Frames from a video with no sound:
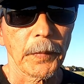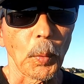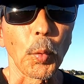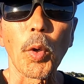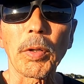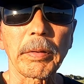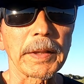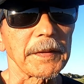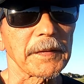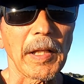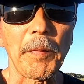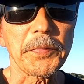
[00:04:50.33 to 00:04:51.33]
watering
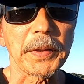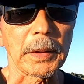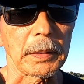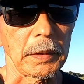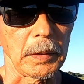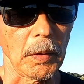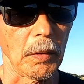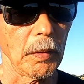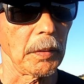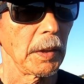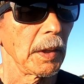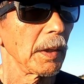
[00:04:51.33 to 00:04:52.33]
something, you
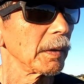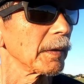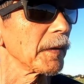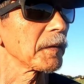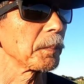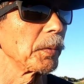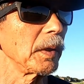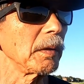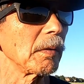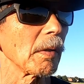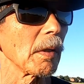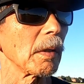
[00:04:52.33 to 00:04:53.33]
know. The
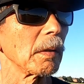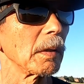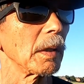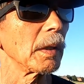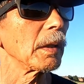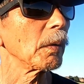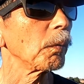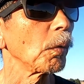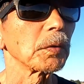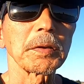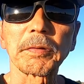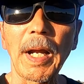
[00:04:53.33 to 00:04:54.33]
sprinkler
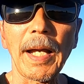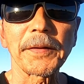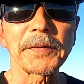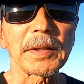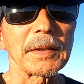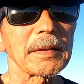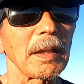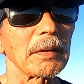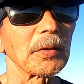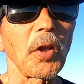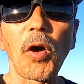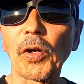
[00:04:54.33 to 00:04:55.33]
photographs, there's a
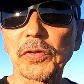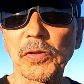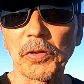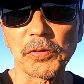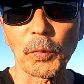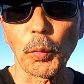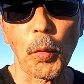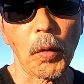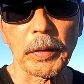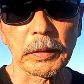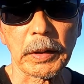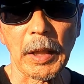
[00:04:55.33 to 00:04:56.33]
lot, lots of
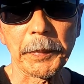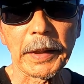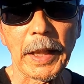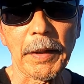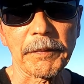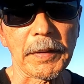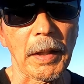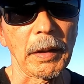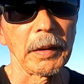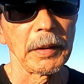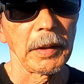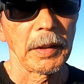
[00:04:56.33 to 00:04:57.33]
water coming out there.
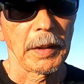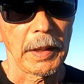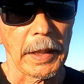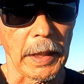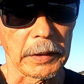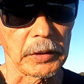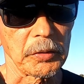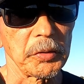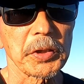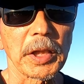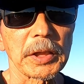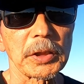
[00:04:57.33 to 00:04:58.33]
And
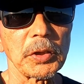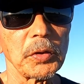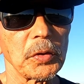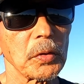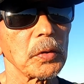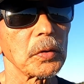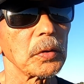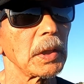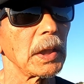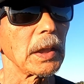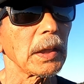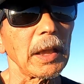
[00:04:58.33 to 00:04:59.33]
usually you do
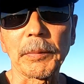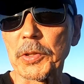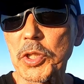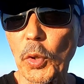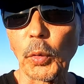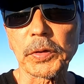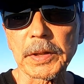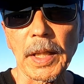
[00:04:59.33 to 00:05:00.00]
kind of a short